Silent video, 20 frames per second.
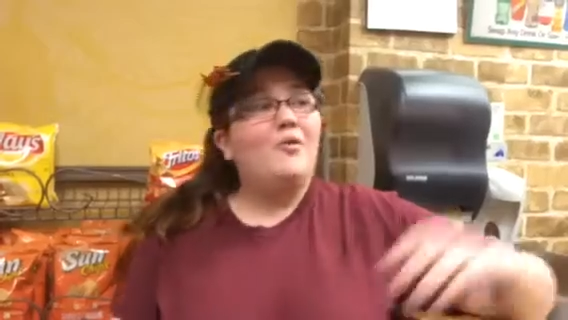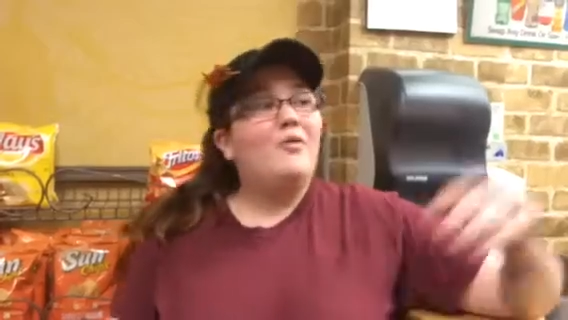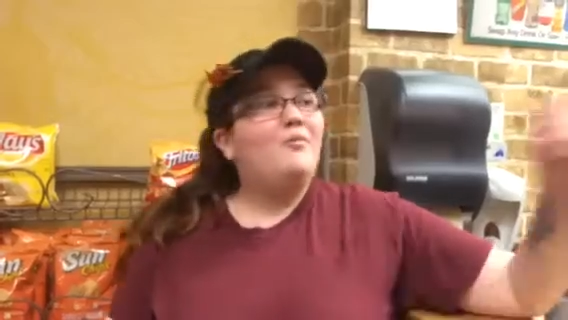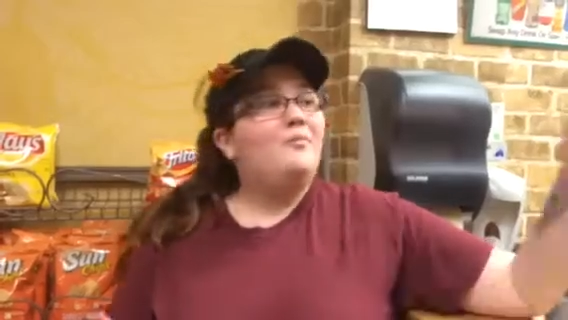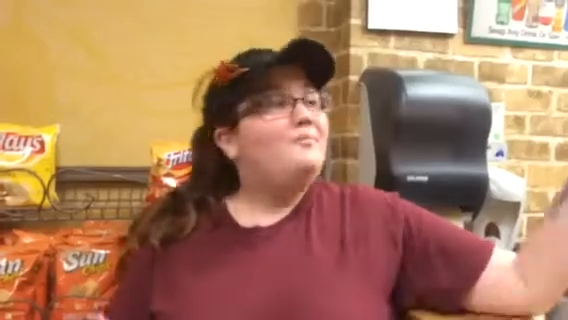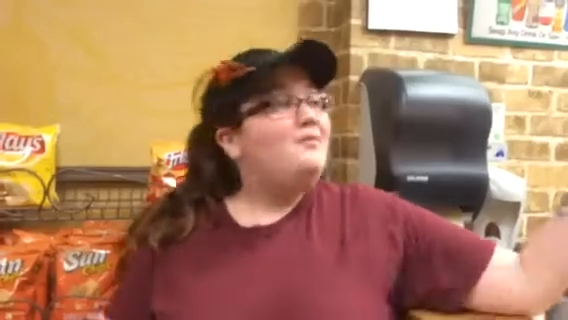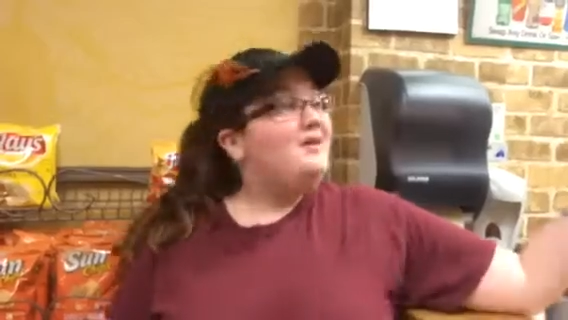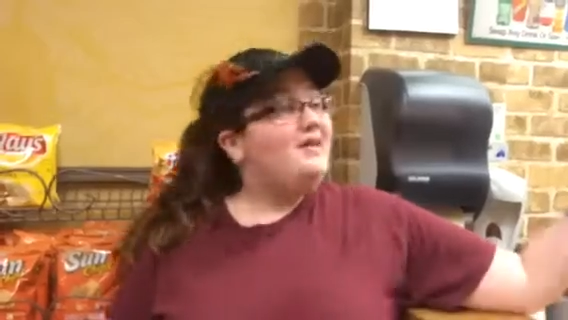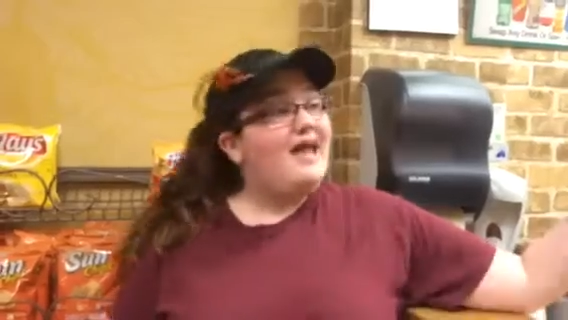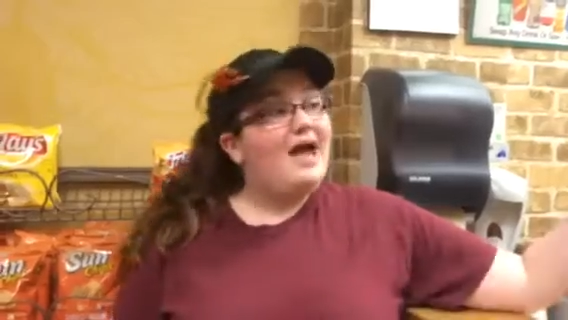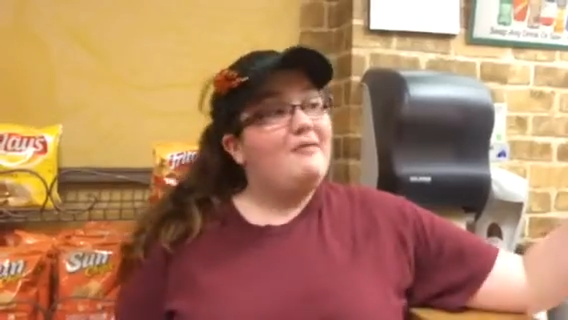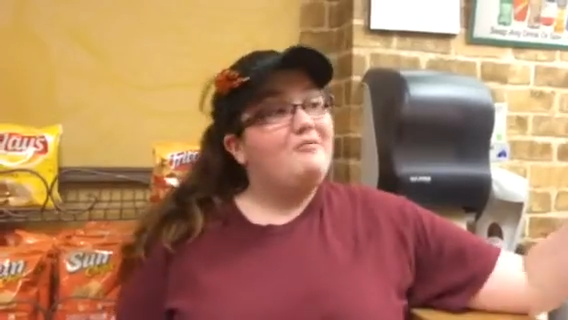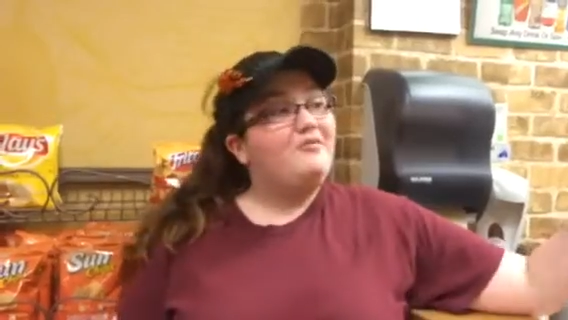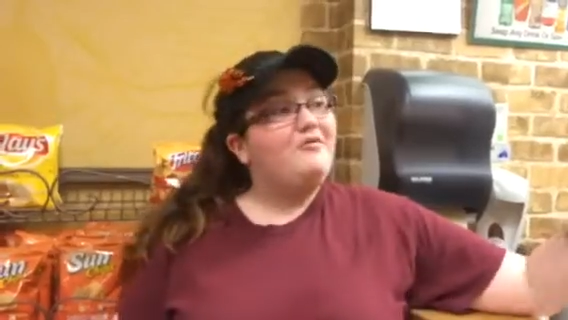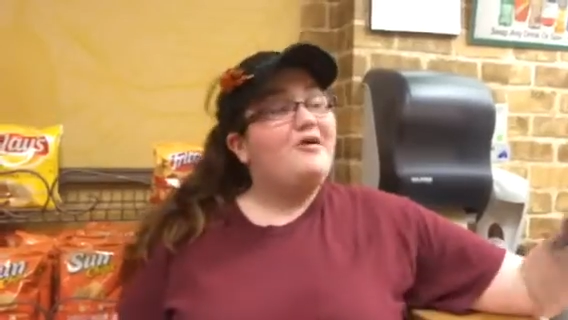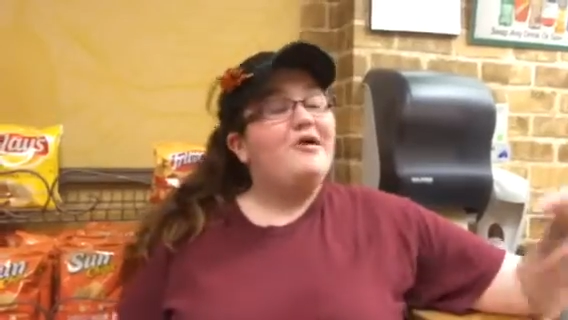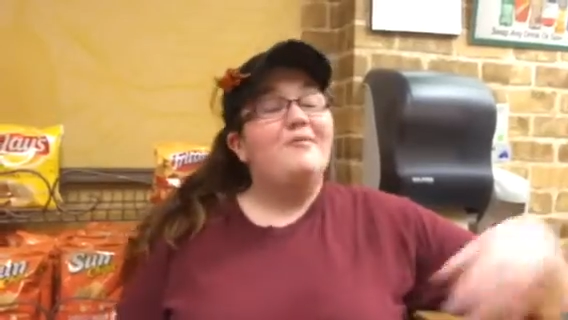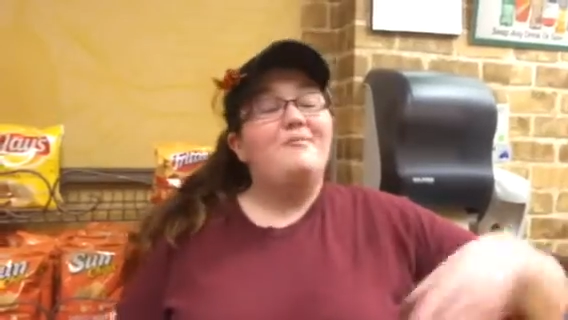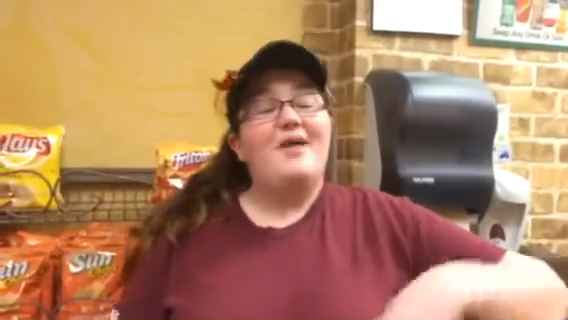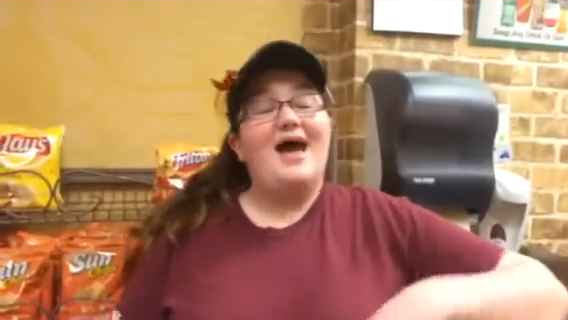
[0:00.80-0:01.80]
well, me and
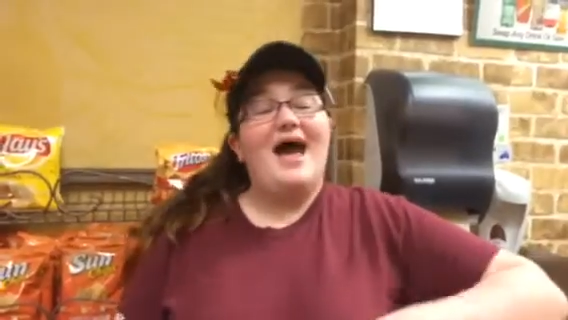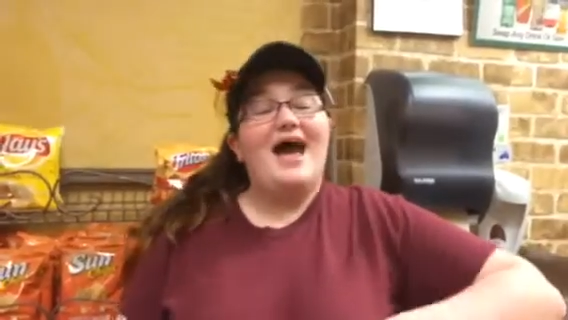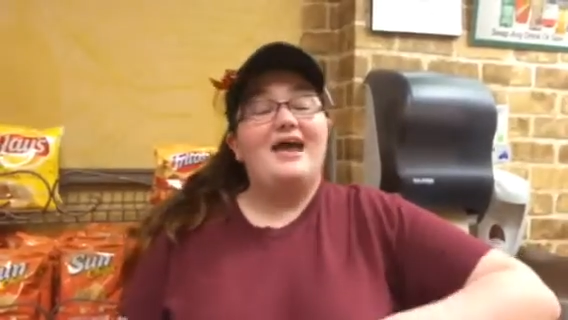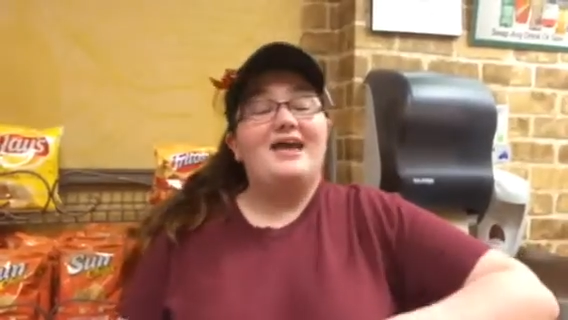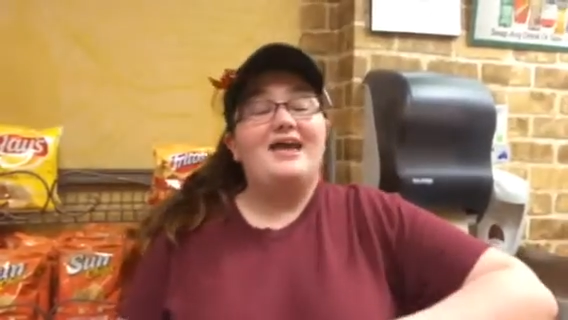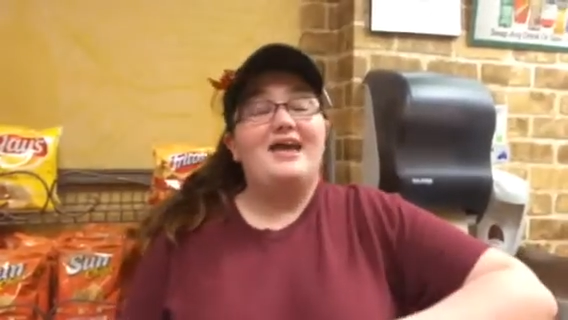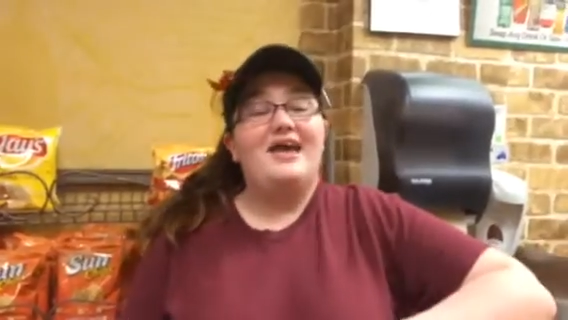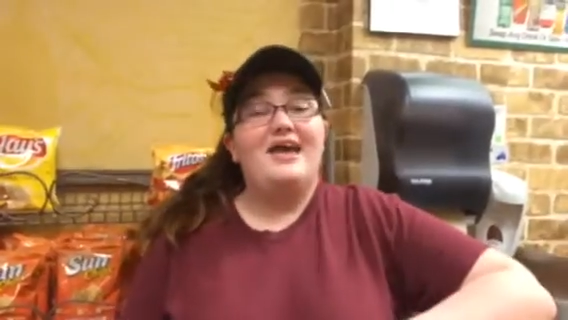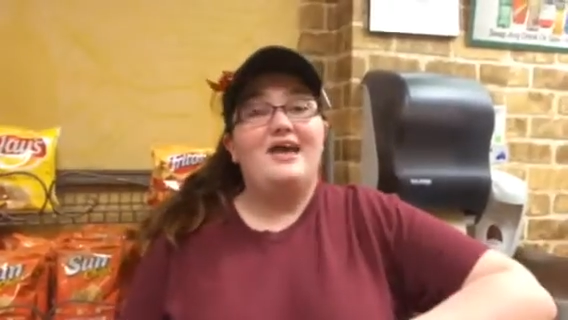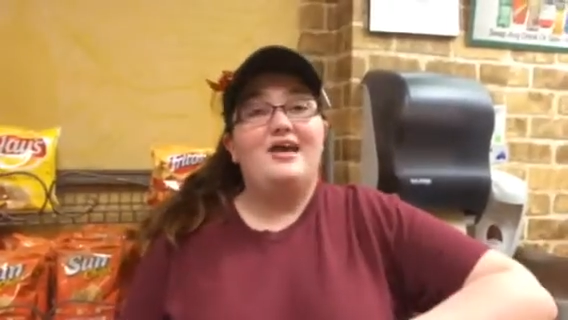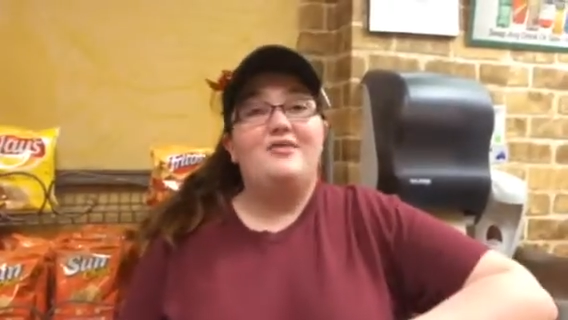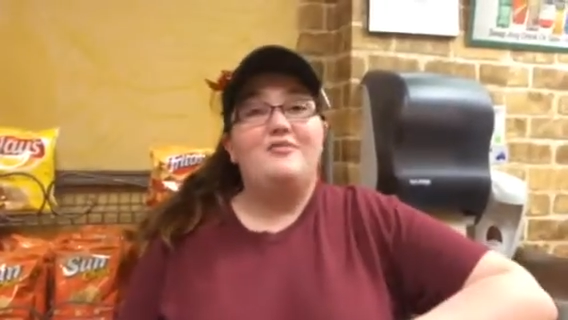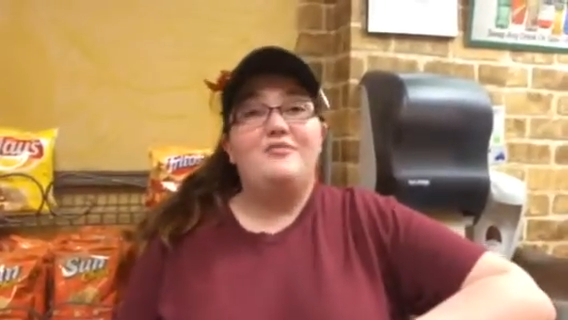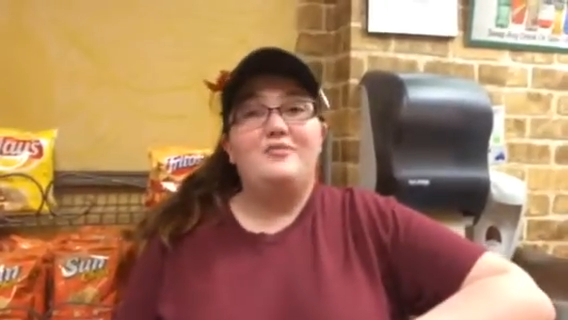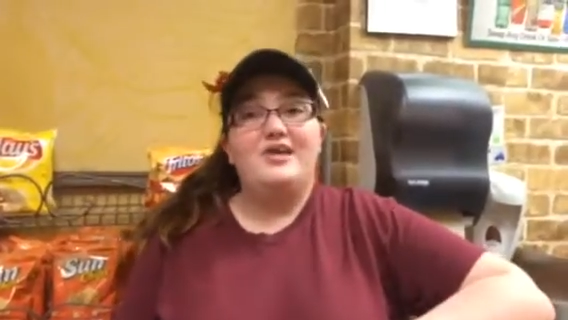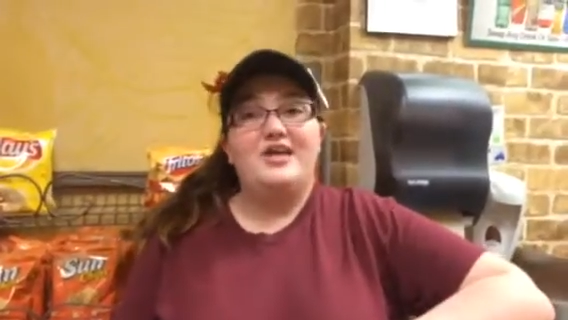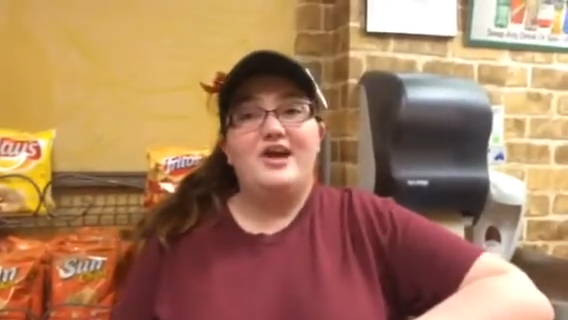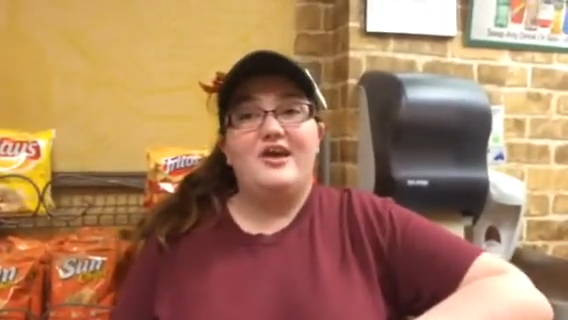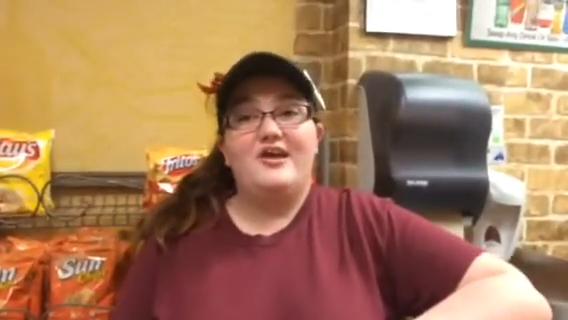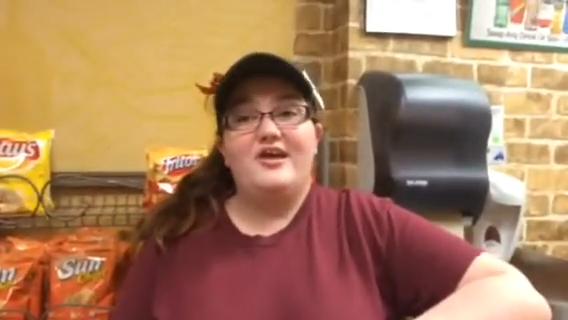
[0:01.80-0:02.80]
Abby were out back,
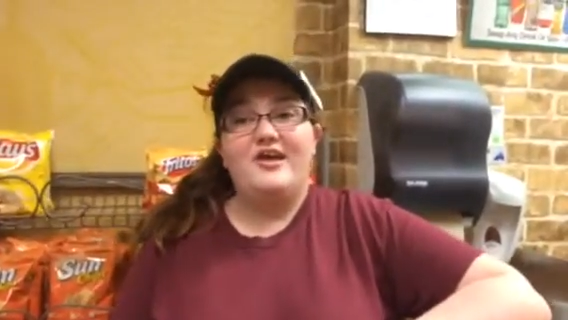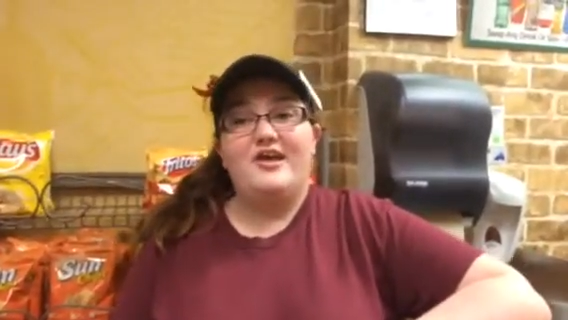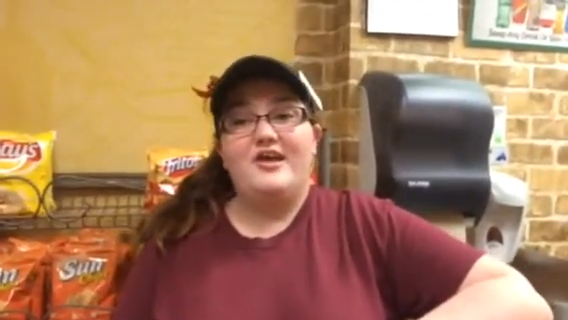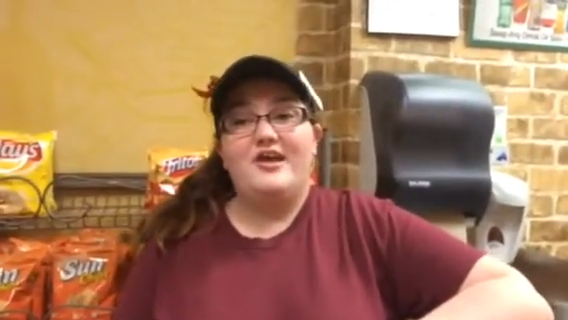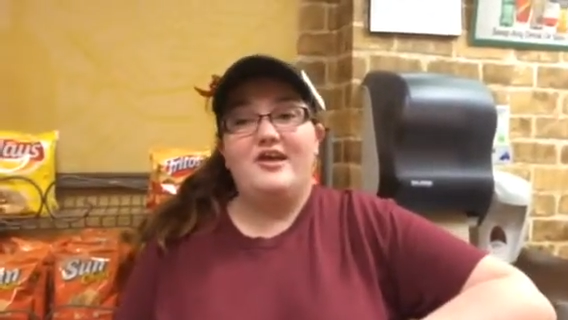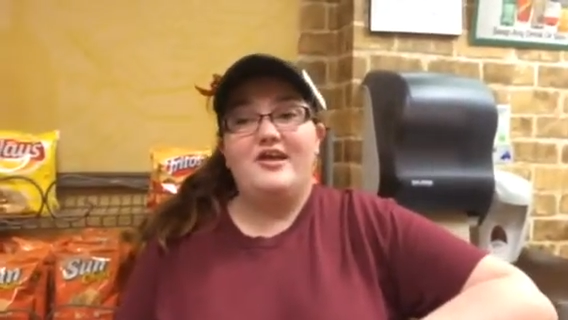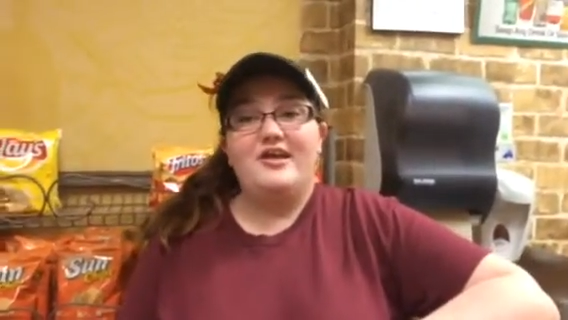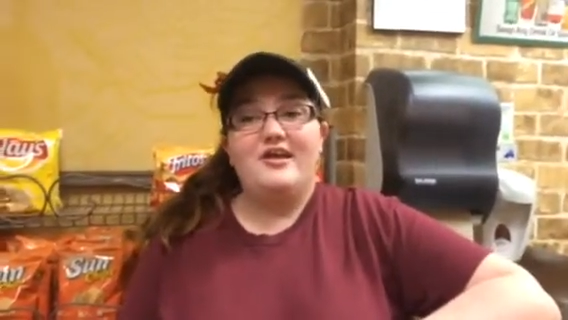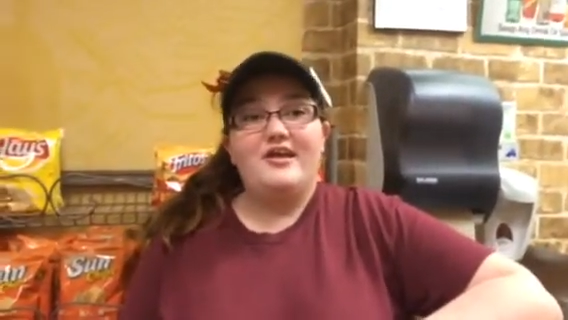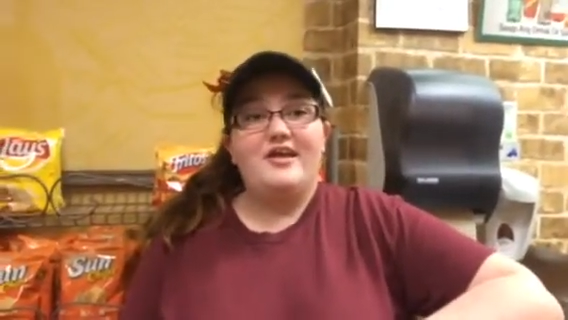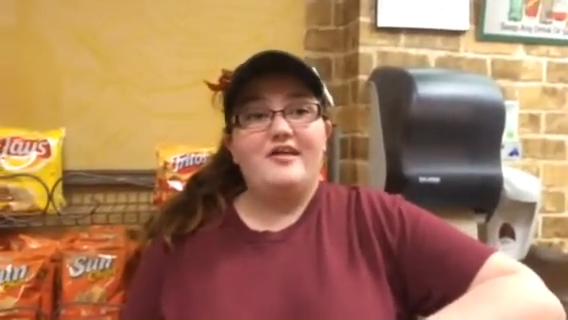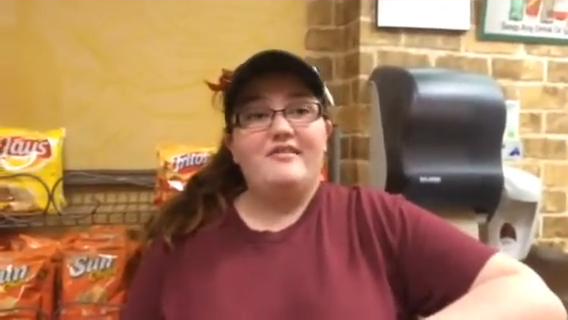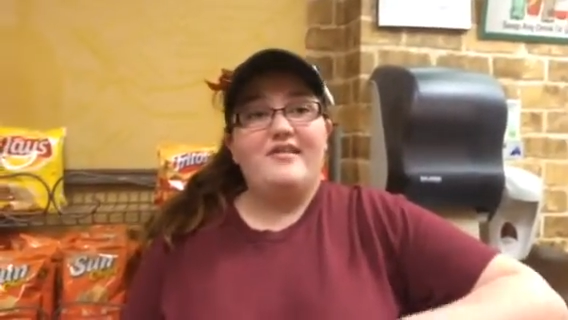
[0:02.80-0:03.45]
and we heard